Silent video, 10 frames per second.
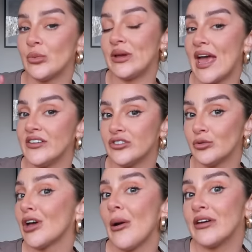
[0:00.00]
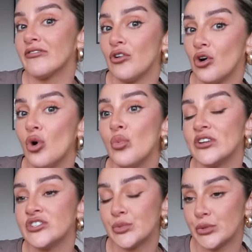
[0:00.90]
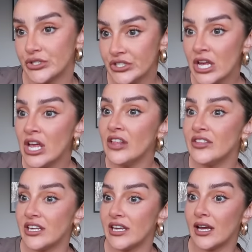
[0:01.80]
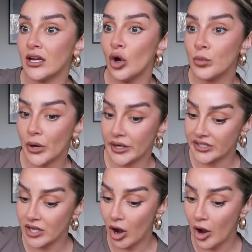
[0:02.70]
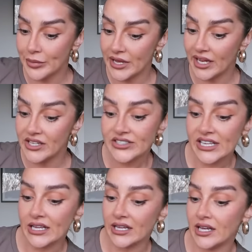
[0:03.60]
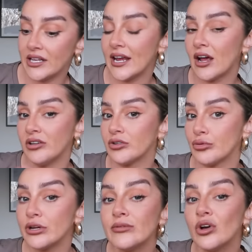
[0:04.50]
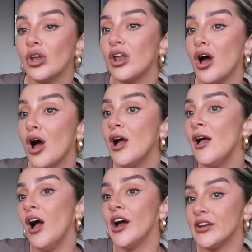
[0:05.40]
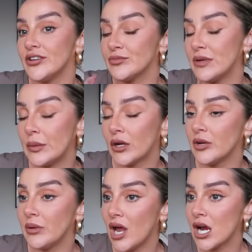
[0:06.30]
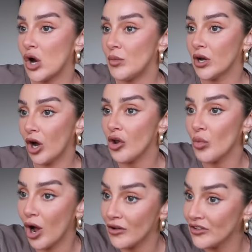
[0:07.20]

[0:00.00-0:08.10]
that we ended up going for, which was the upgraded carpets in a kind of cream colour. I know some people are going to be like, oh my God, what